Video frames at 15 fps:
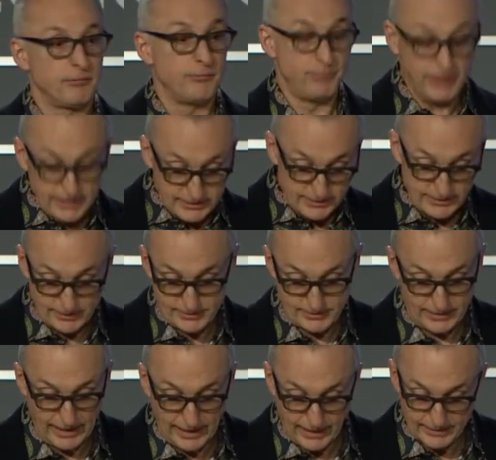
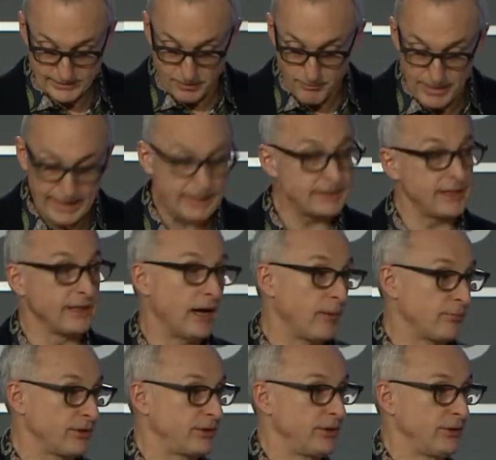Business has amazing
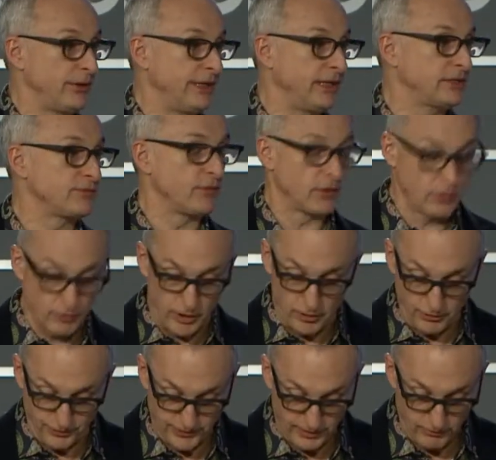opportunities for
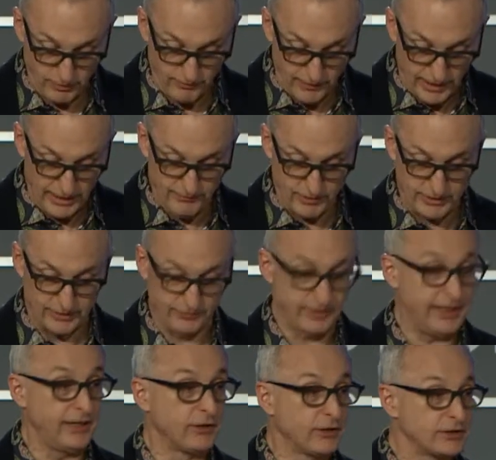growth and revival if
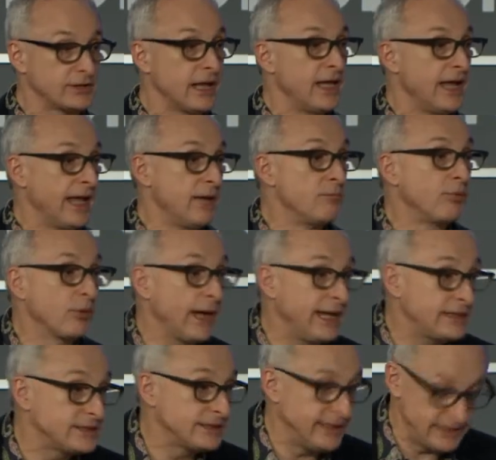leaders
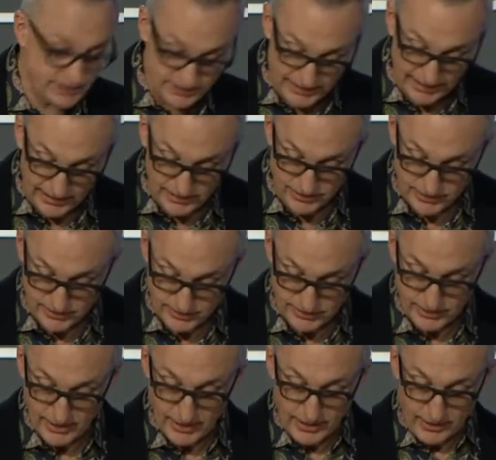embrace these changes
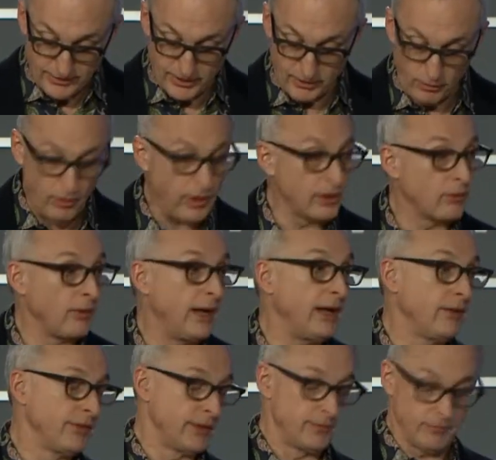that are all
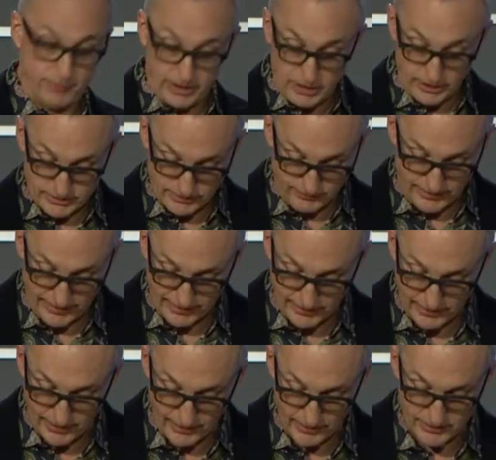around them because of
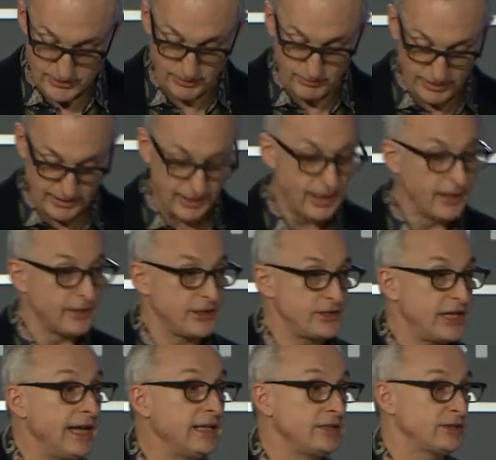technology. But the
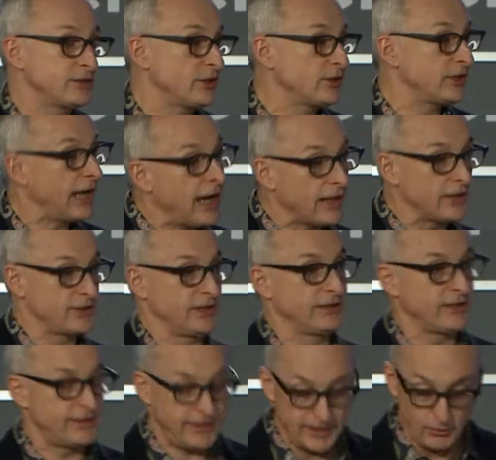changes are challenging
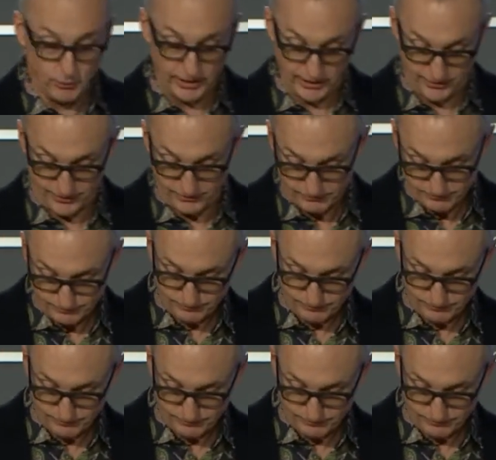to deal with.